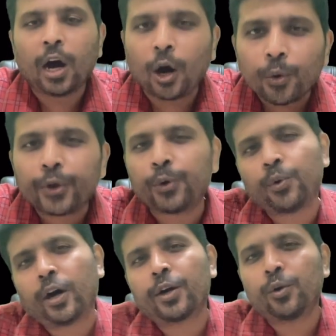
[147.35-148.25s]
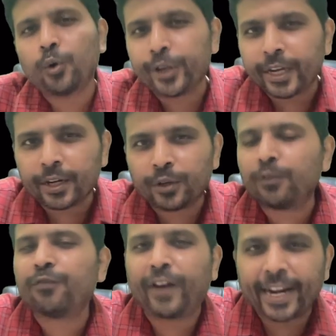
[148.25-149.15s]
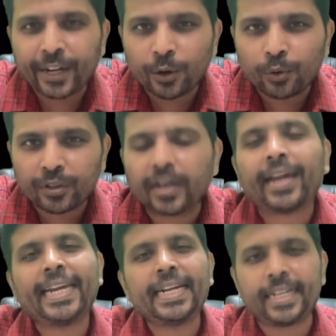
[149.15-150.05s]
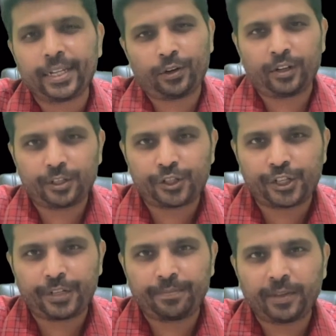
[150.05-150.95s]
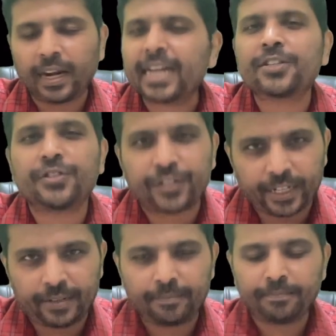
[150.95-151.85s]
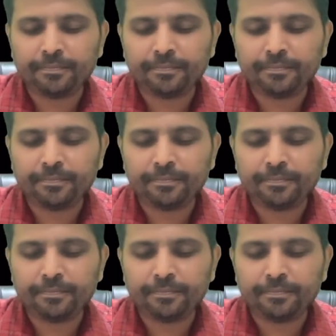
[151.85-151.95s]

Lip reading: how you are going to find out the etiology? Let's see.